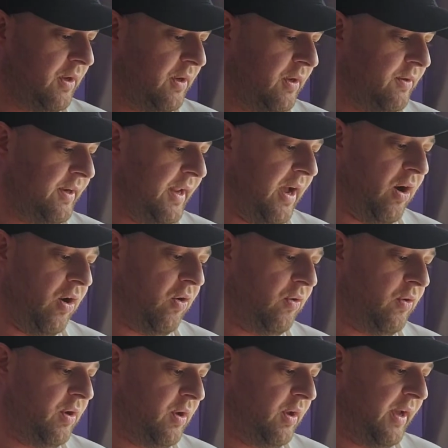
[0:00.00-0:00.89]
Now,
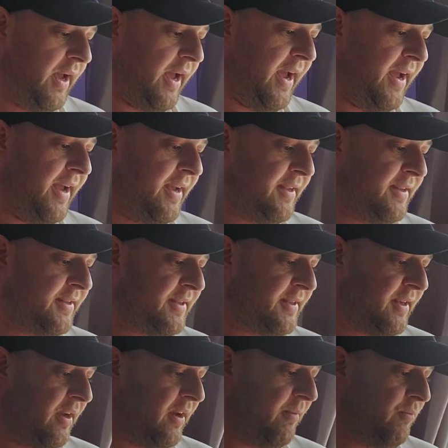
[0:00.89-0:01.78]

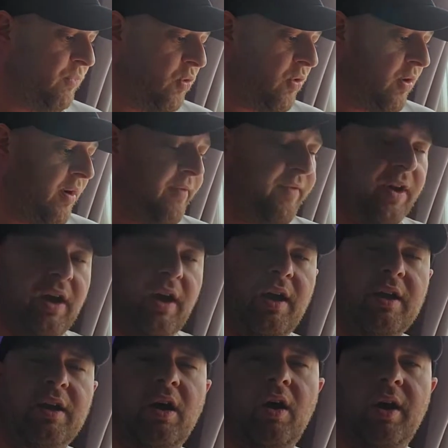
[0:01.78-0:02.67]
as more of
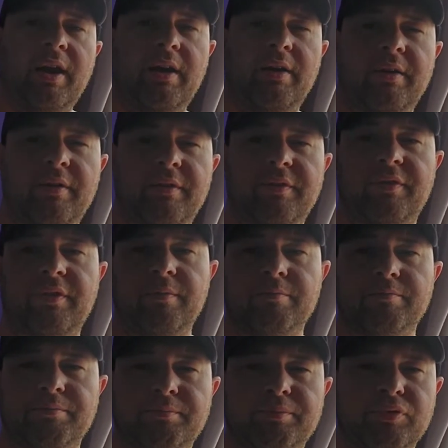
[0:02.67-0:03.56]
a kind of
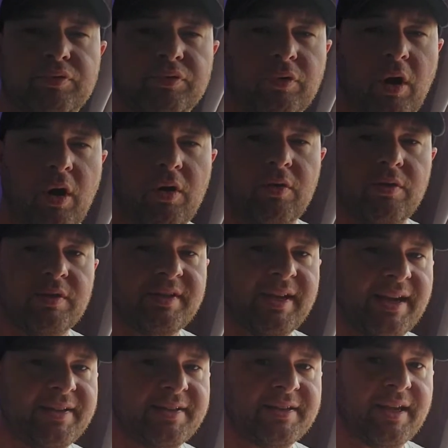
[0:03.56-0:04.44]
pro
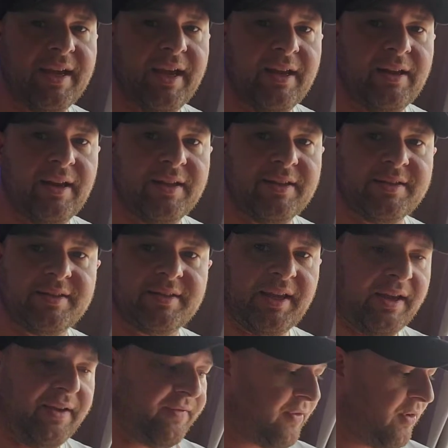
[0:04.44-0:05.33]
test kit, let's
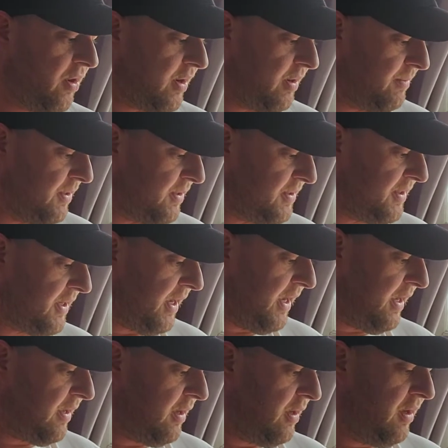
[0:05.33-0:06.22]
say for argument's
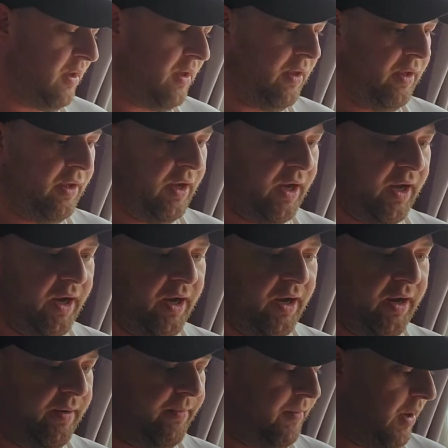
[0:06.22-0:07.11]
sake,
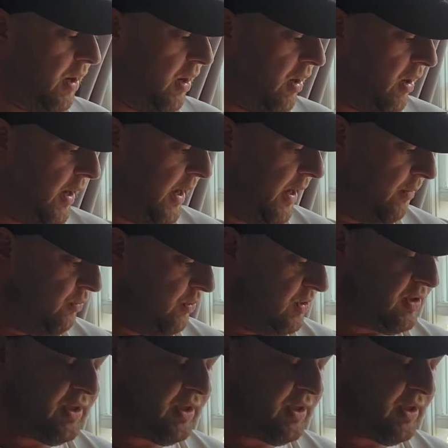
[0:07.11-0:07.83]
um, I was